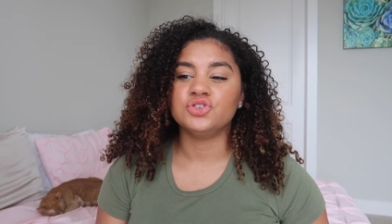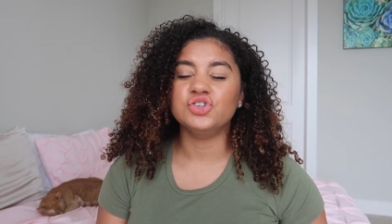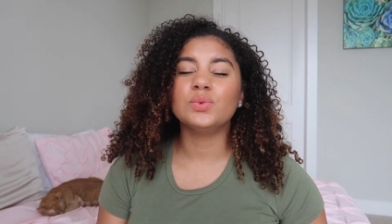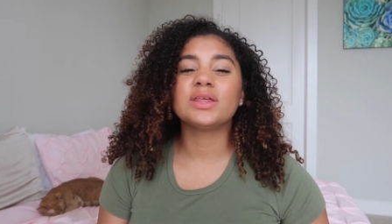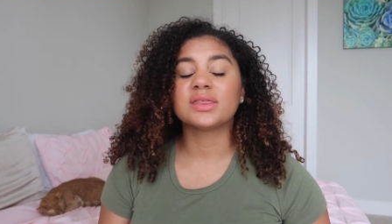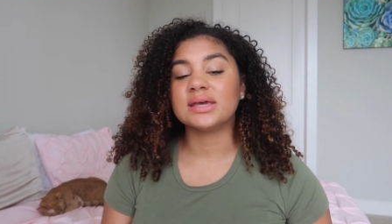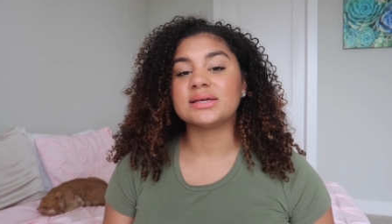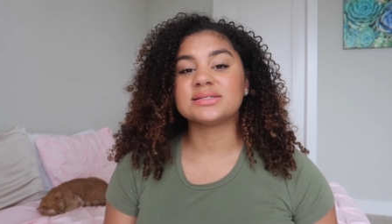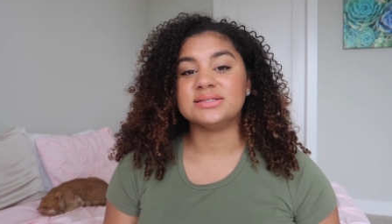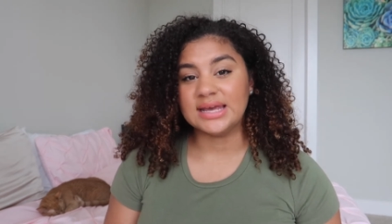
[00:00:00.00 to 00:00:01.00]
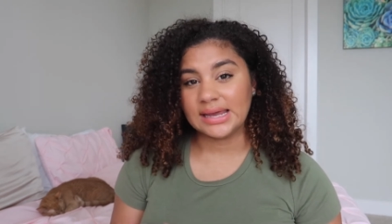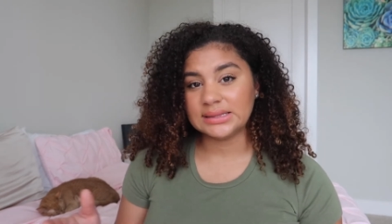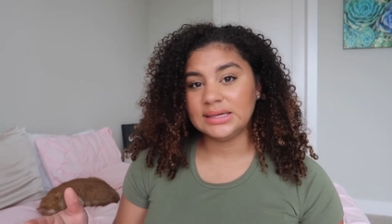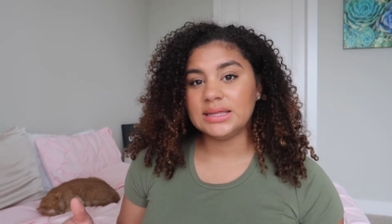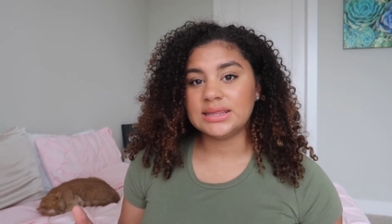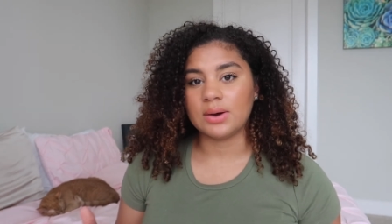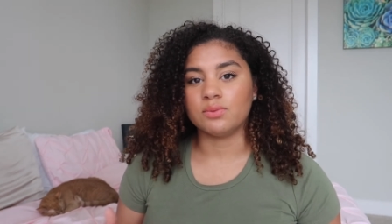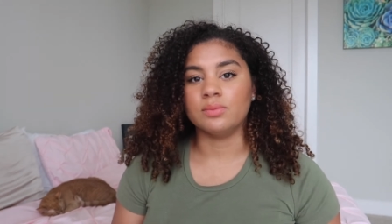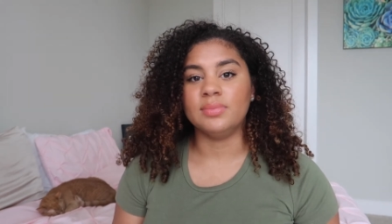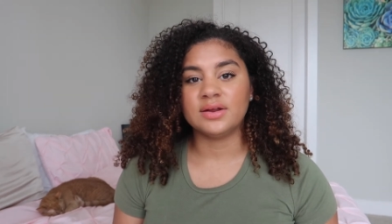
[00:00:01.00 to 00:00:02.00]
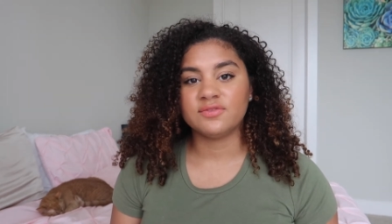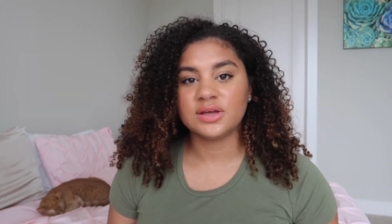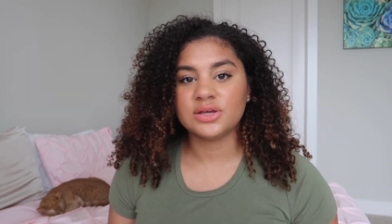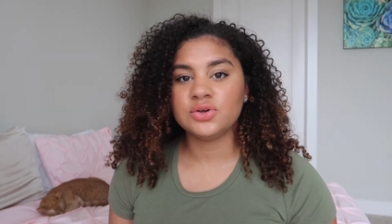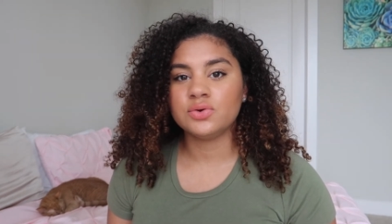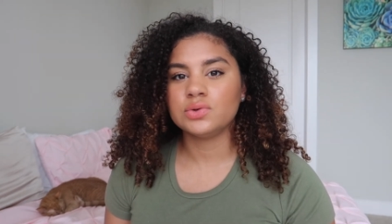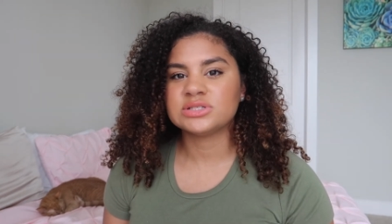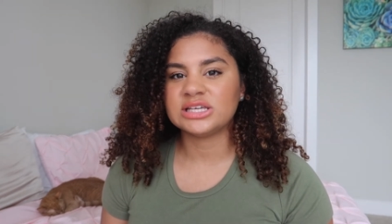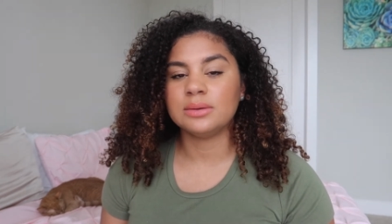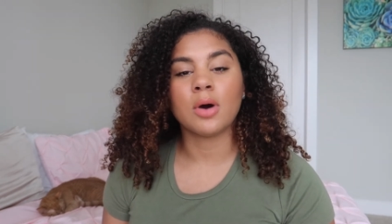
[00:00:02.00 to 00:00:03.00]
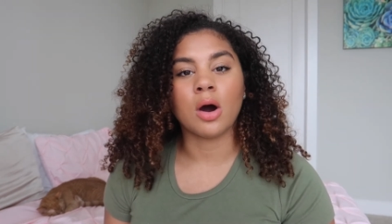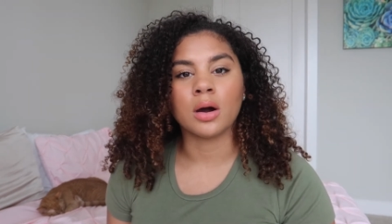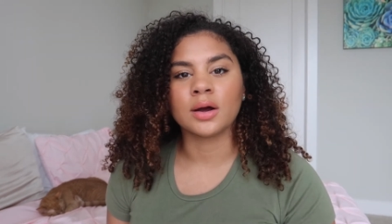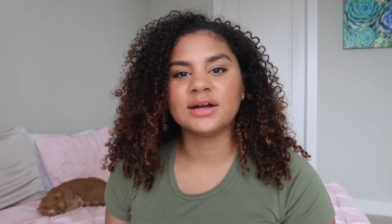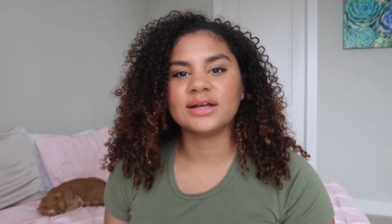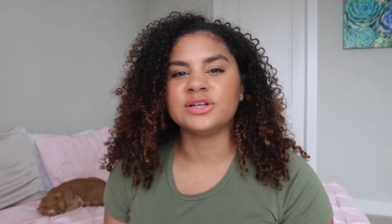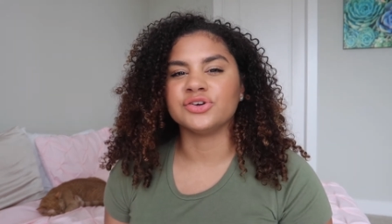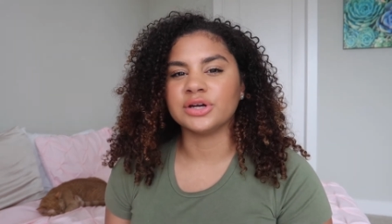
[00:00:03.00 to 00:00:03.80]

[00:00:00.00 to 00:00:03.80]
doing things daily that will benefit you seem hard and you're